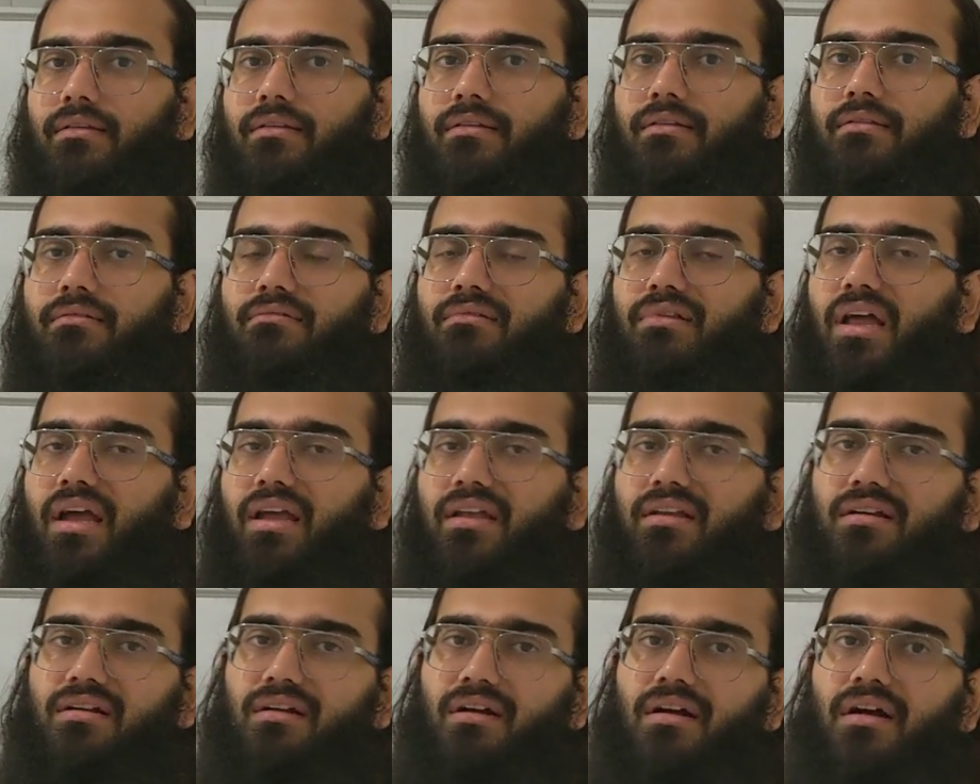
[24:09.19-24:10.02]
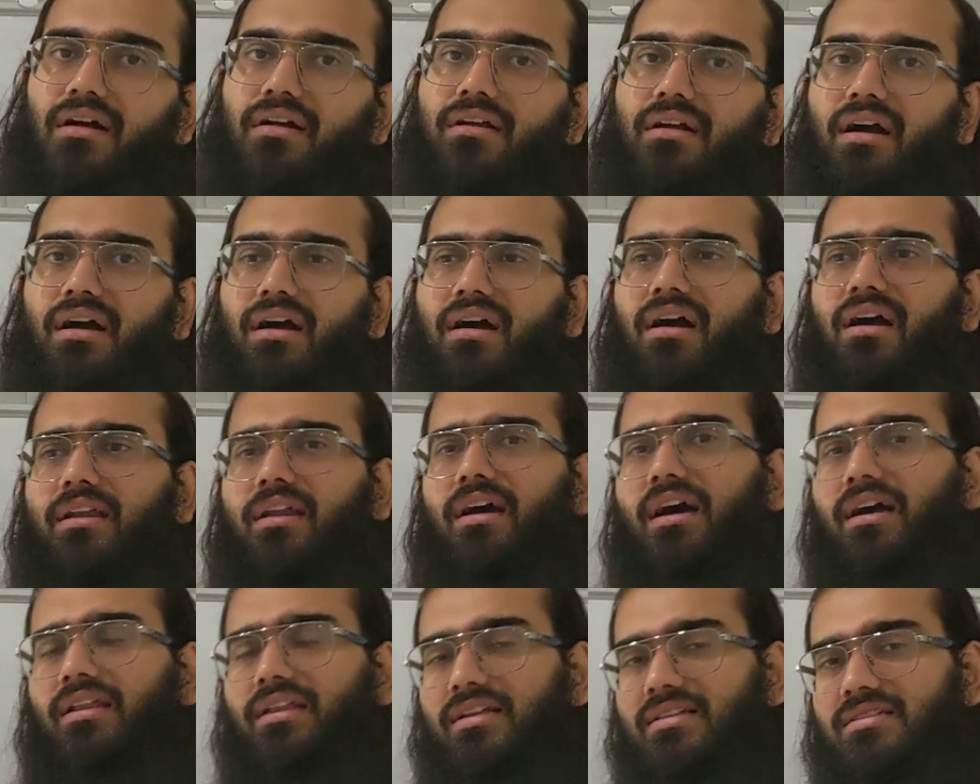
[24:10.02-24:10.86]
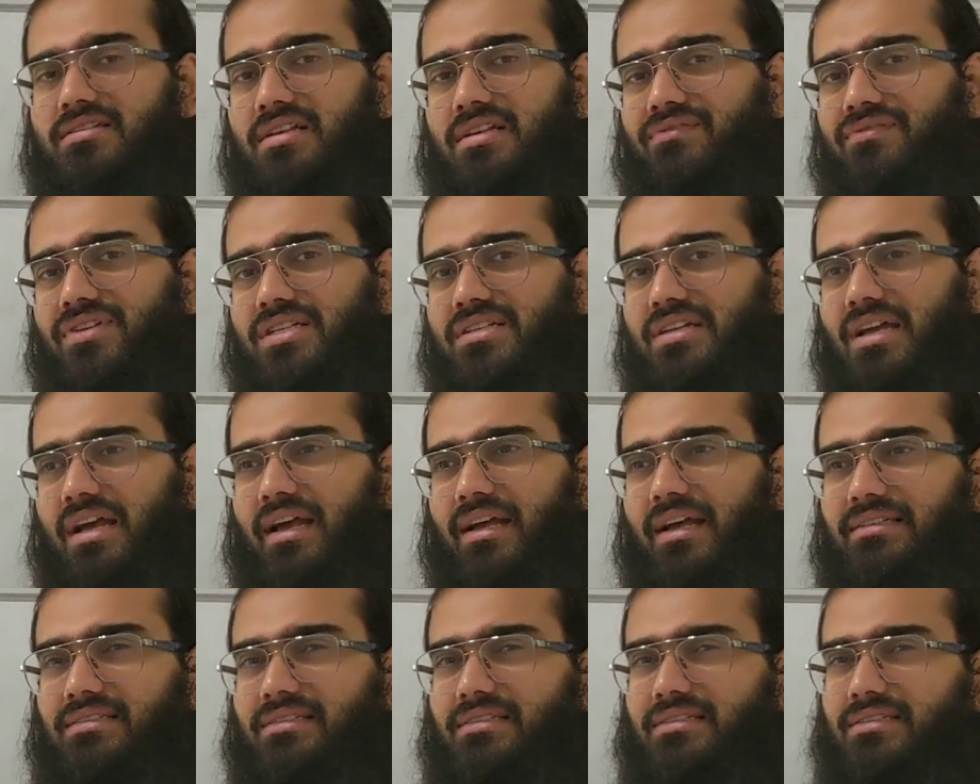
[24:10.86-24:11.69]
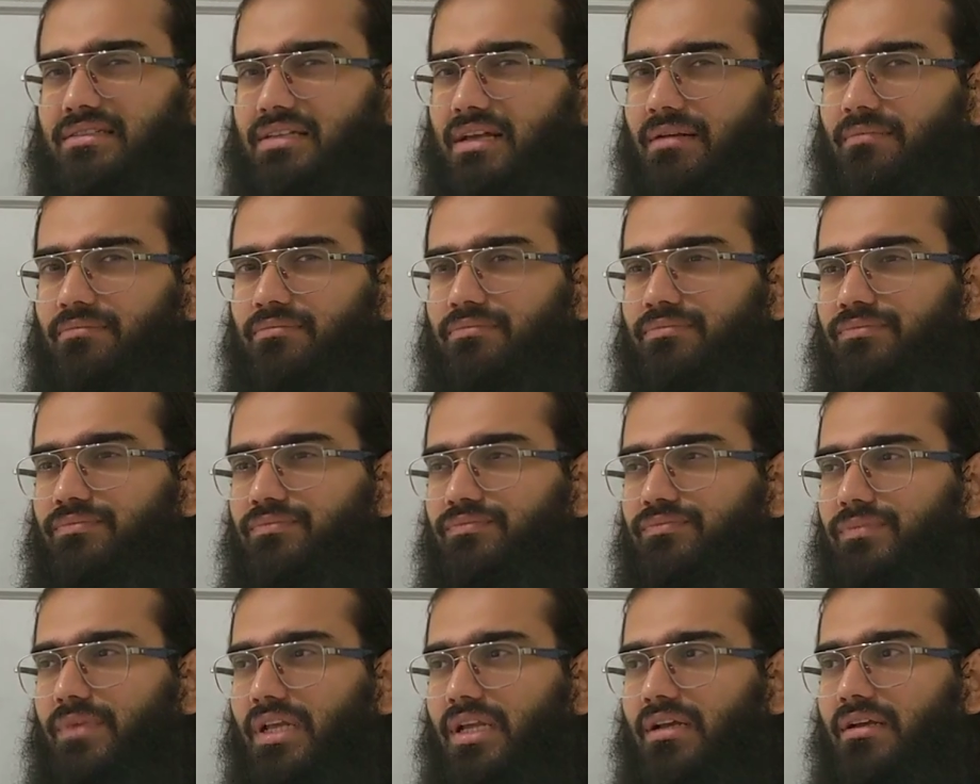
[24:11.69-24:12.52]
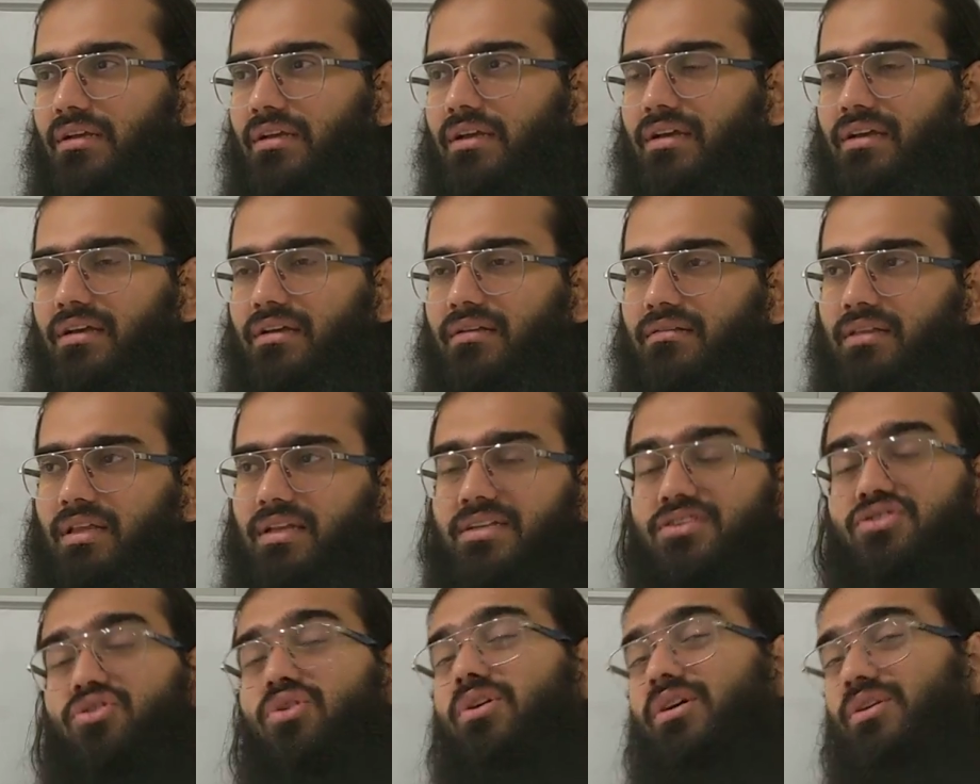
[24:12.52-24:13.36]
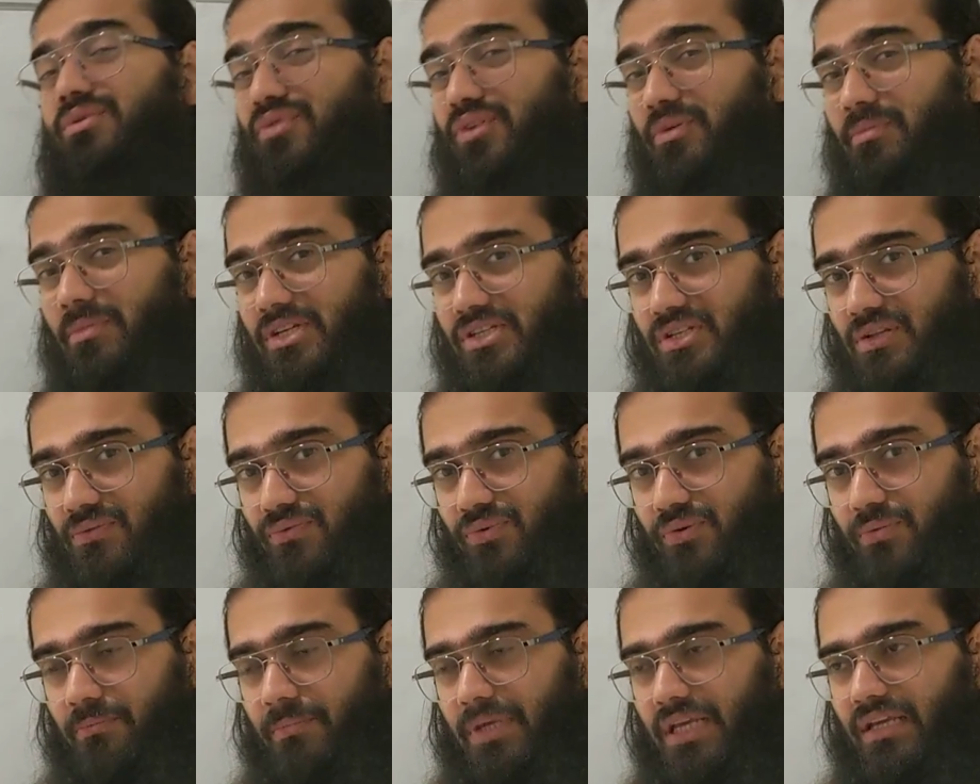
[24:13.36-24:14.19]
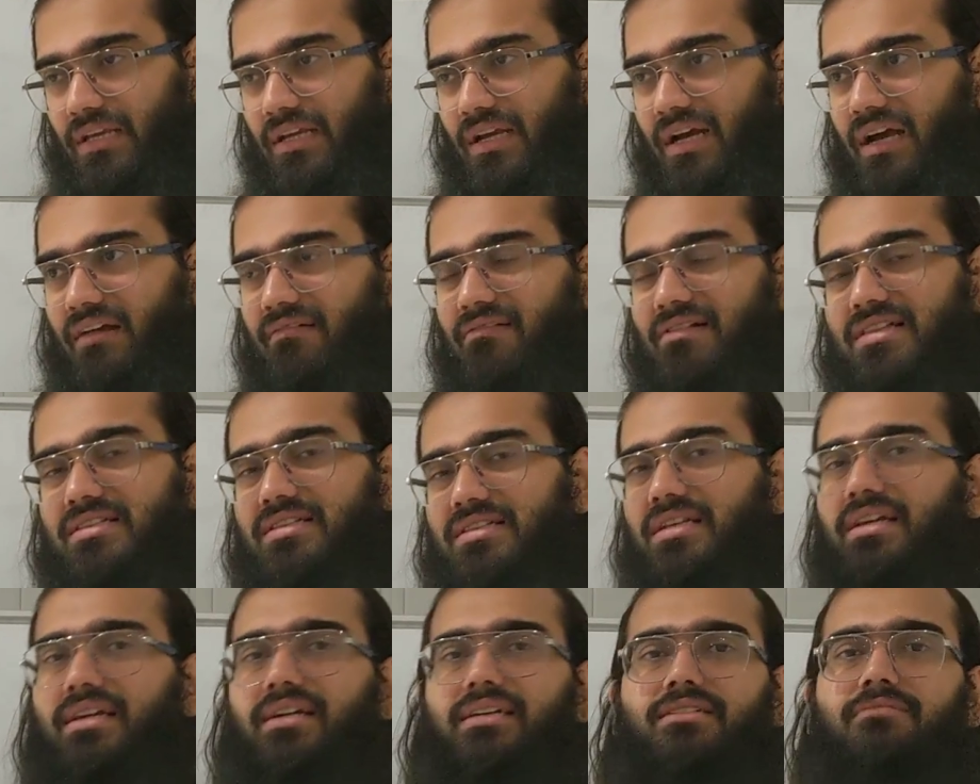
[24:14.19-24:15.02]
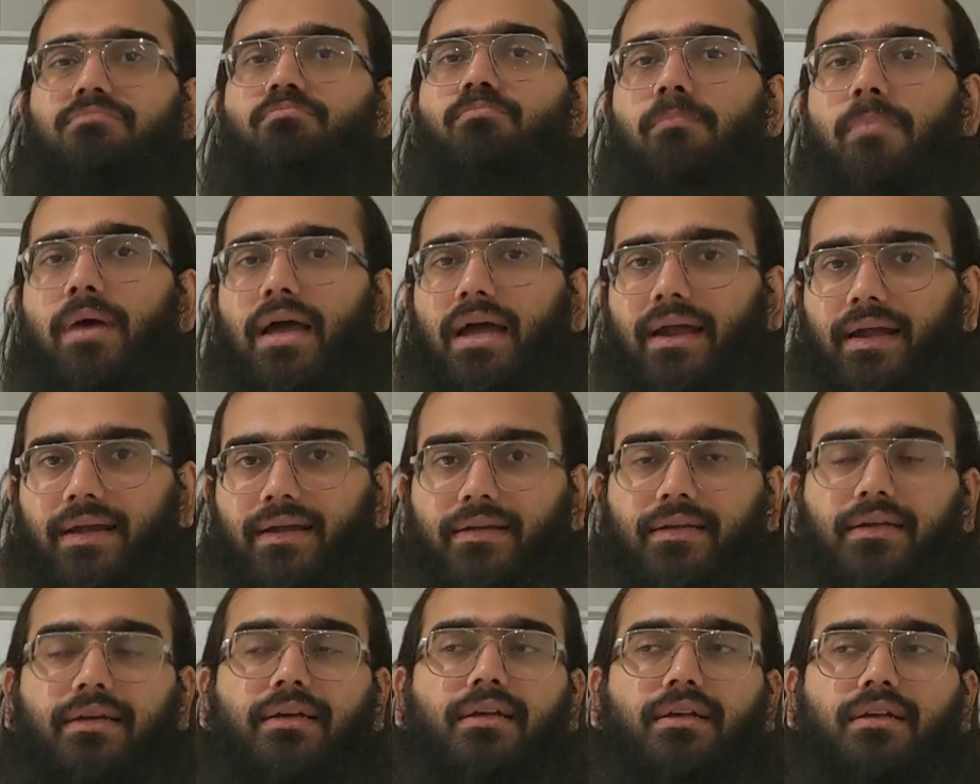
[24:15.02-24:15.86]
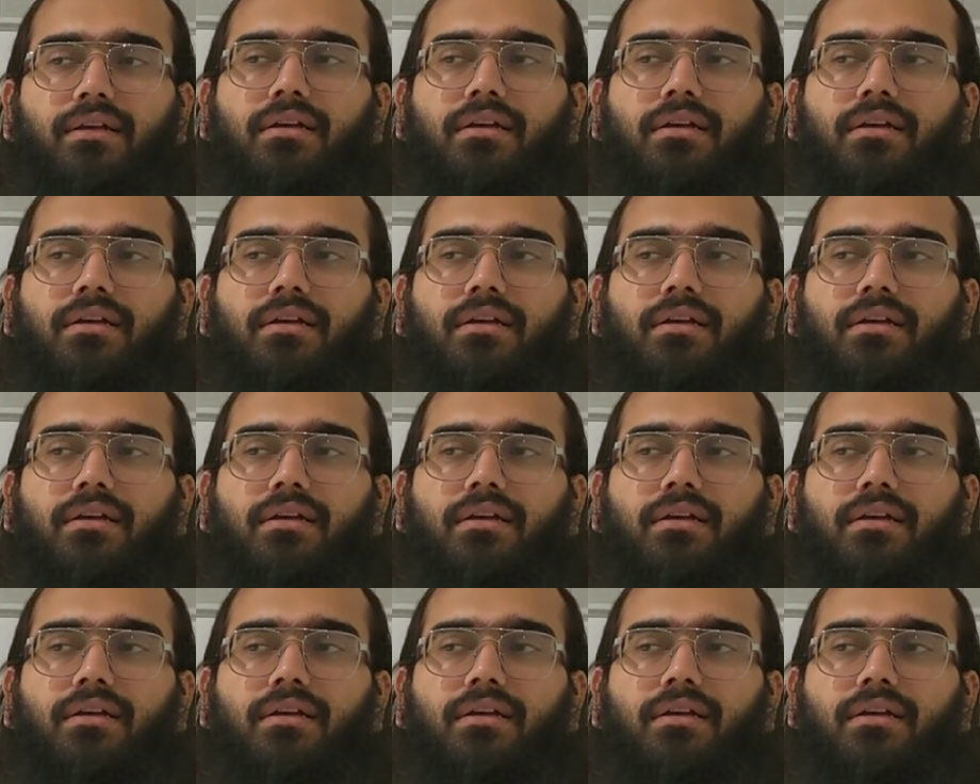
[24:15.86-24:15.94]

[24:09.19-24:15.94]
like an answer which has some there is no information for me, I will say it's bad.